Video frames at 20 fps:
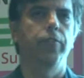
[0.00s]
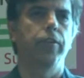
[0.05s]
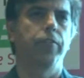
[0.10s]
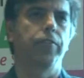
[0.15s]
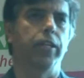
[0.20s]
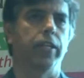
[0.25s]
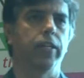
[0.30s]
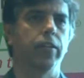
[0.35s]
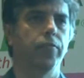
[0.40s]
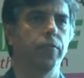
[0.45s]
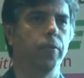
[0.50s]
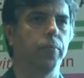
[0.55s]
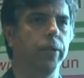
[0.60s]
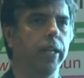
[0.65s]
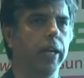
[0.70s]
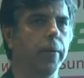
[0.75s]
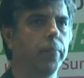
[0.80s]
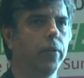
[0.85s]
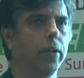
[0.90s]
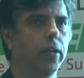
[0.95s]
we have taken from
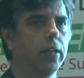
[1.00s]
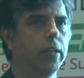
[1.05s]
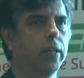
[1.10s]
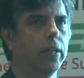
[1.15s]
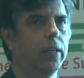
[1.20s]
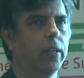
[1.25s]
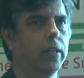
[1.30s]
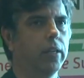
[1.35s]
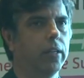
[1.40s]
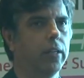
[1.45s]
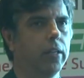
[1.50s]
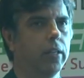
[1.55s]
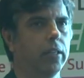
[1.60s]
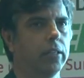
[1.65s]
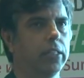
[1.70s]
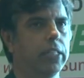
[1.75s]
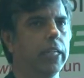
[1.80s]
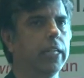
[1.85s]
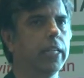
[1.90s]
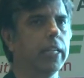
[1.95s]
Daimler
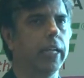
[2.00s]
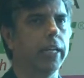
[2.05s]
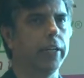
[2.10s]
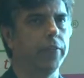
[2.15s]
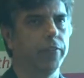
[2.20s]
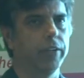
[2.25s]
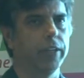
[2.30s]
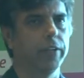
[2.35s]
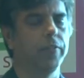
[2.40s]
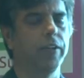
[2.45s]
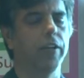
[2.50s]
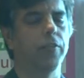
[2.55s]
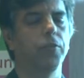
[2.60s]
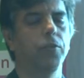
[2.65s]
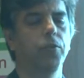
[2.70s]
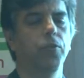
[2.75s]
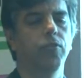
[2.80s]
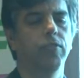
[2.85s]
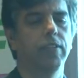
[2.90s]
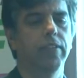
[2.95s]
Chennai, where we have
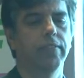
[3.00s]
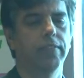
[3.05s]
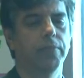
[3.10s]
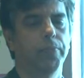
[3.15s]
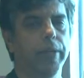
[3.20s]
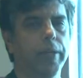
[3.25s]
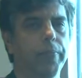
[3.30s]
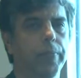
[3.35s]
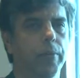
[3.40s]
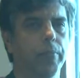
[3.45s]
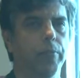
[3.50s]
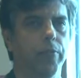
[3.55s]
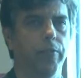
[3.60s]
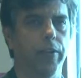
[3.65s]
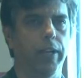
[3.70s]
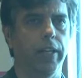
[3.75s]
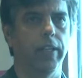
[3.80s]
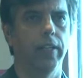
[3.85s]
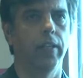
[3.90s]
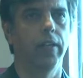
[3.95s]
used this premium
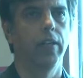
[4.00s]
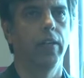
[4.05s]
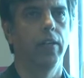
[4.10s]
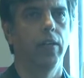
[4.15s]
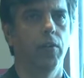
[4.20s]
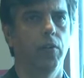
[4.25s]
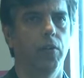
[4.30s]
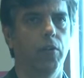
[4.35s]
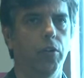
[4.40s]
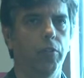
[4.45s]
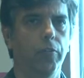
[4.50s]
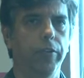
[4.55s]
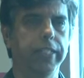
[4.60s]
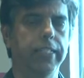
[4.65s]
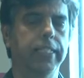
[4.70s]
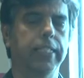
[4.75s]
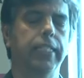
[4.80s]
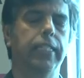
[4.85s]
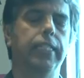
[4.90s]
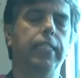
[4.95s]
profile, for
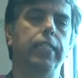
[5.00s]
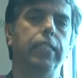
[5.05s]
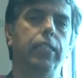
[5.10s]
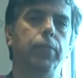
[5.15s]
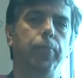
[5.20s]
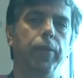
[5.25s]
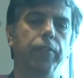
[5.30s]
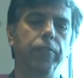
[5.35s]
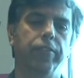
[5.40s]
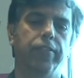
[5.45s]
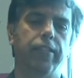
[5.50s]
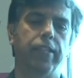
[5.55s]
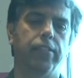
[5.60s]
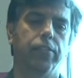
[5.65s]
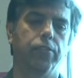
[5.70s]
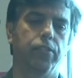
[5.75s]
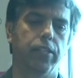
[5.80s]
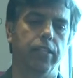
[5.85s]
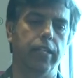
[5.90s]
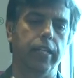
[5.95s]
which these PV cells
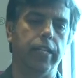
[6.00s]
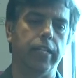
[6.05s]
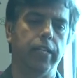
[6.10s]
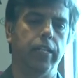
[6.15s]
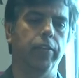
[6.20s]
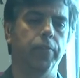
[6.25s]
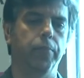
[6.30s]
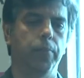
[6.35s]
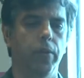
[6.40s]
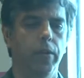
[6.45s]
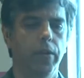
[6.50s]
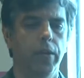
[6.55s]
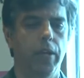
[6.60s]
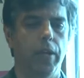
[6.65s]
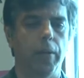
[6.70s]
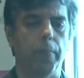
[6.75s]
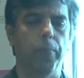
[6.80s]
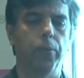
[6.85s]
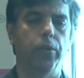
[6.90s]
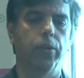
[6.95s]
were directly
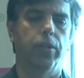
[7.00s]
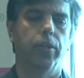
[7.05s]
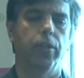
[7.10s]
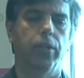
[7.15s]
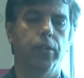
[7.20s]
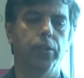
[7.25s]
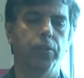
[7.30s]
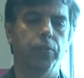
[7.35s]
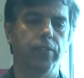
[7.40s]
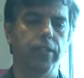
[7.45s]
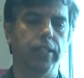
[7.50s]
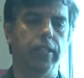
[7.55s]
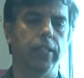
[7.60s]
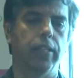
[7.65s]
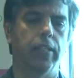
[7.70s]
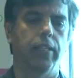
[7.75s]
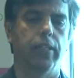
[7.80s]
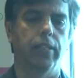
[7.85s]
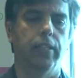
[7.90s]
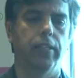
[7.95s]
put uh,
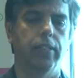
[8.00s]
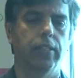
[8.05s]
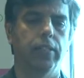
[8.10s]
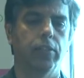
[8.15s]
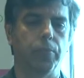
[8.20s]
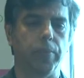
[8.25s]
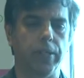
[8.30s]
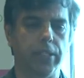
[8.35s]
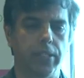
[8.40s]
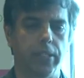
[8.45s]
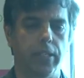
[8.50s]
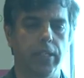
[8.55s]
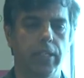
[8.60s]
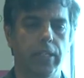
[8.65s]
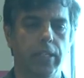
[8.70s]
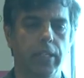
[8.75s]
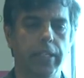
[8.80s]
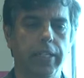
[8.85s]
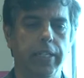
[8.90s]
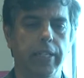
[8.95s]
using the
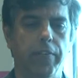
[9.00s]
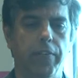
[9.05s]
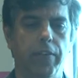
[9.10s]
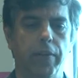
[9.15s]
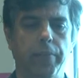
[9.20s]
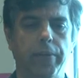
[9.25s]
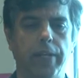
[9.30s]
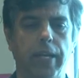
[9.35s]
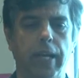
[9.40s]
specially developed